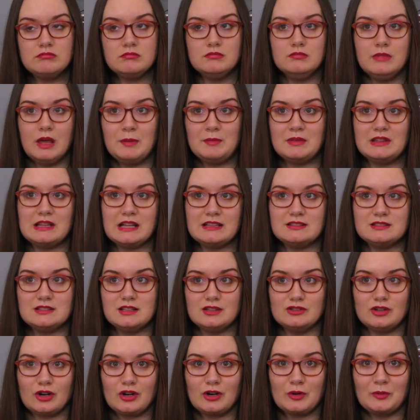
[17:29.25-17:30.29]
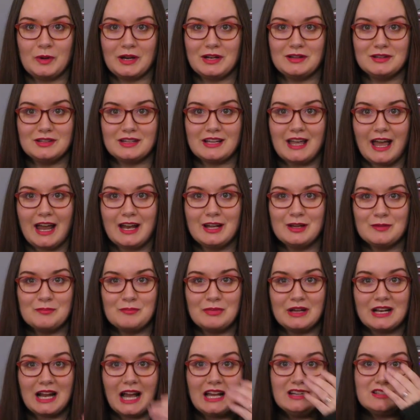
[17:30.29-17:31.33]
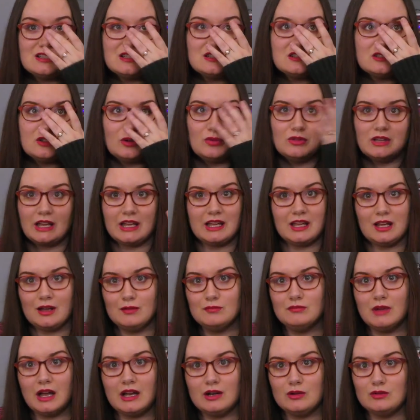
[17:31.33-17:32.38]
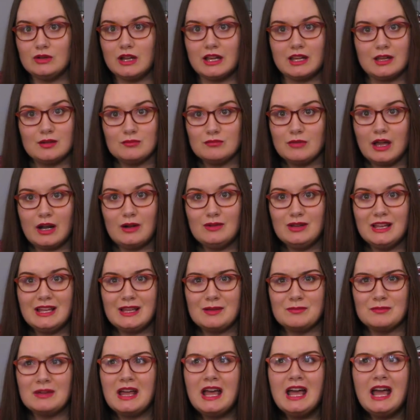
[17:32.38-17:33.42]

Maybe that's a dark way to look at it, but I just don't like him. I don't like him. I don't like him.